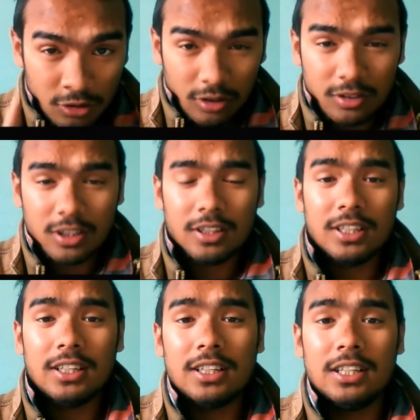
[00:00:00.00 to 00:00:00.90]
So another
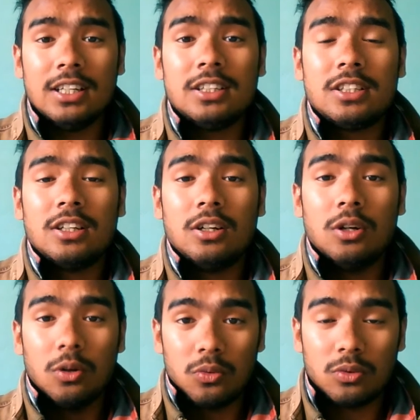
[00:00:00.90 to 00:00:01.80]
thing is
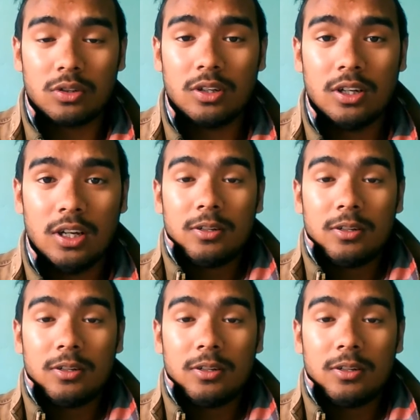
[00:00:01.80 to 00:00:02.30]
root.